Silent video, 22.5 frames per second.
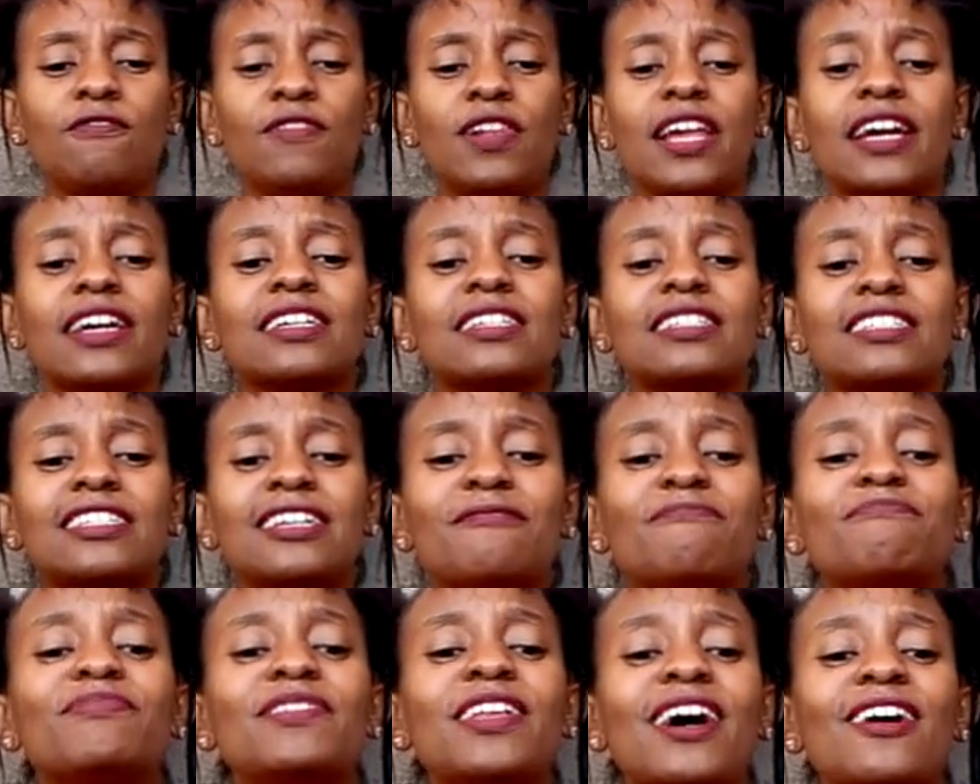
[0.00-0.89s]
Like,
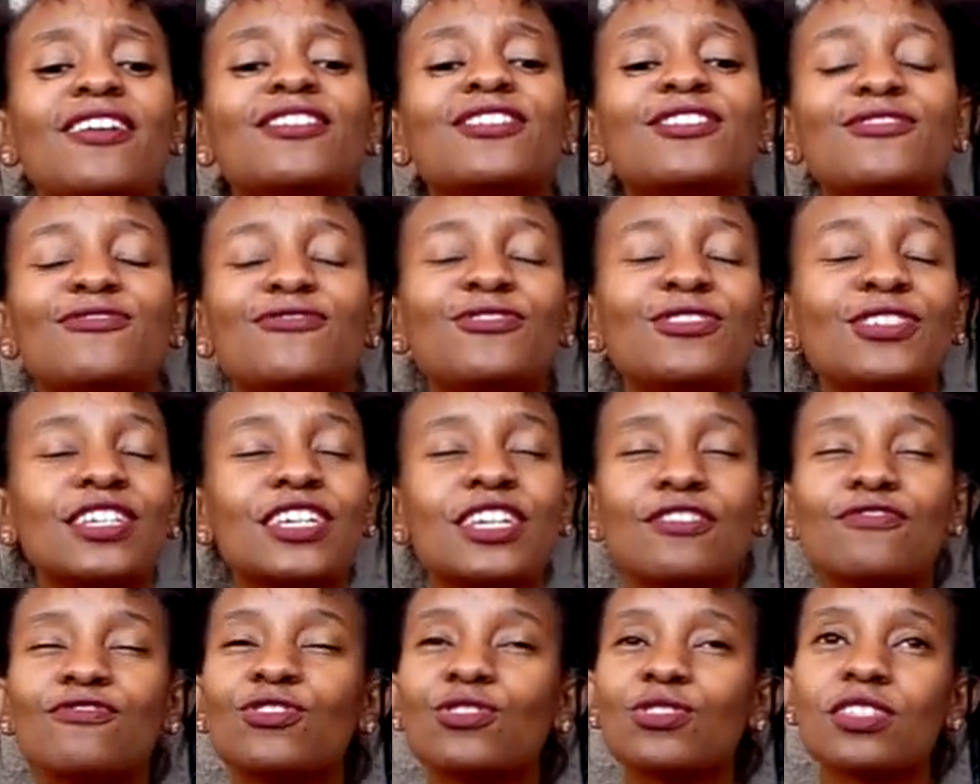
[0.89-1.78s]
deep down, you
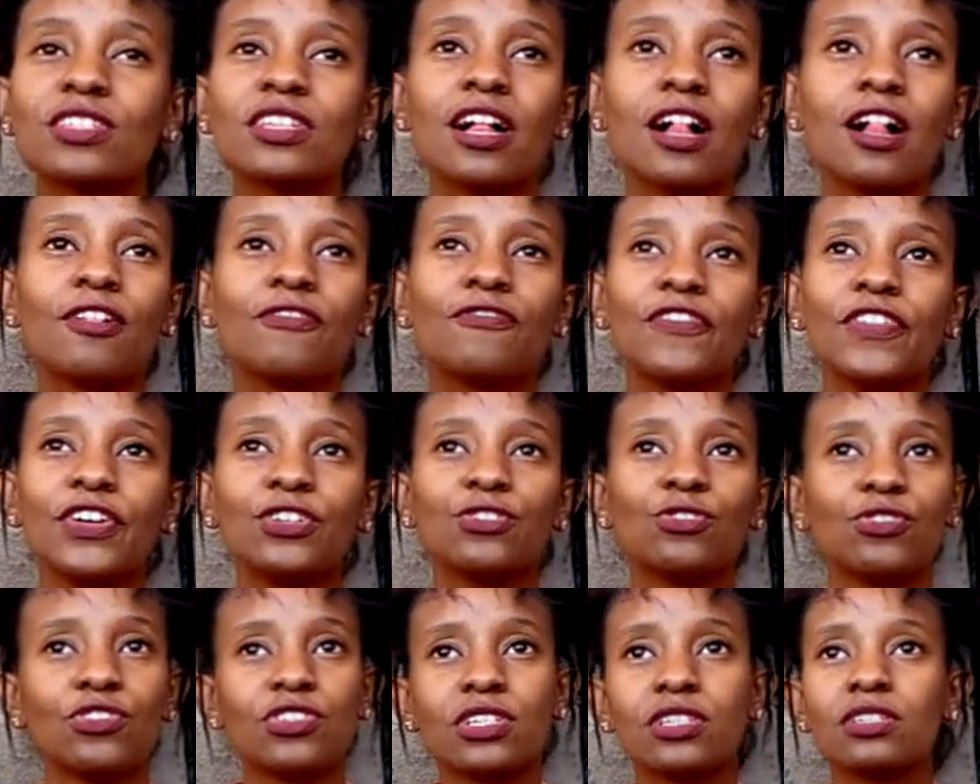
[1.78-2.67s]
forgive yourself and
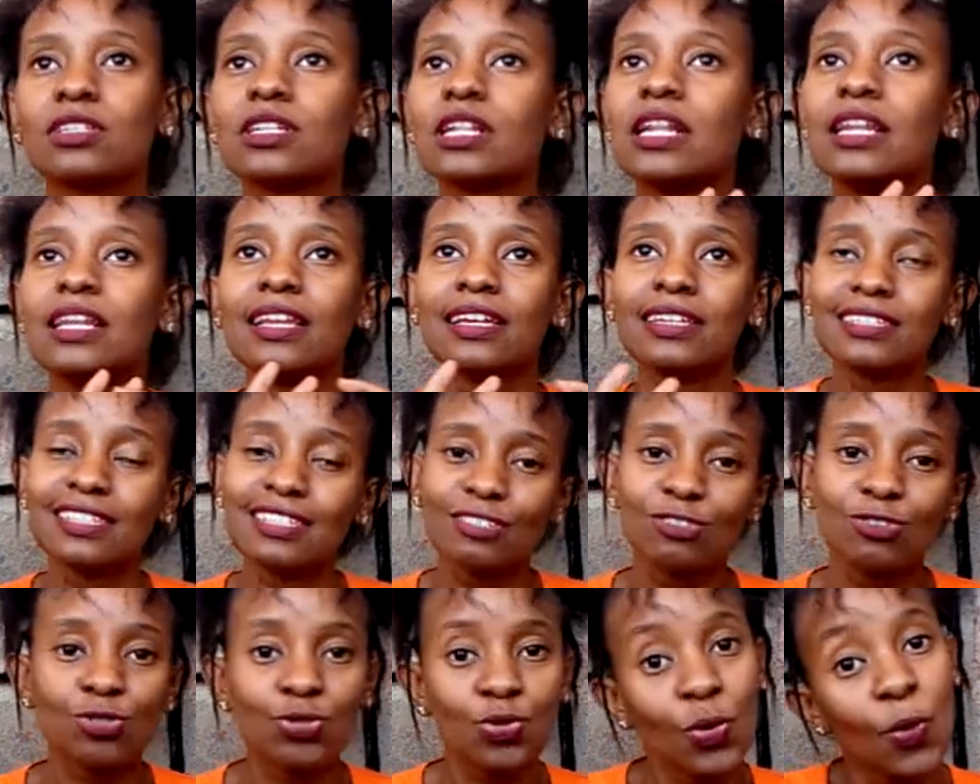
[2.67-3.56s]
you just let
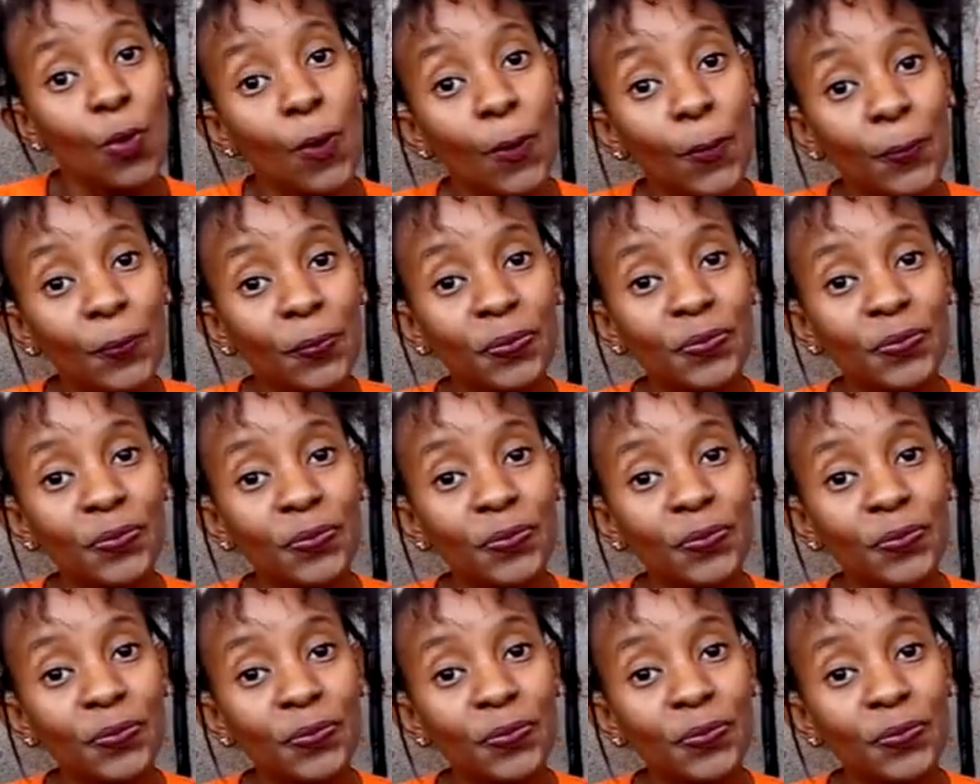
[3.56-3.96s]
it go.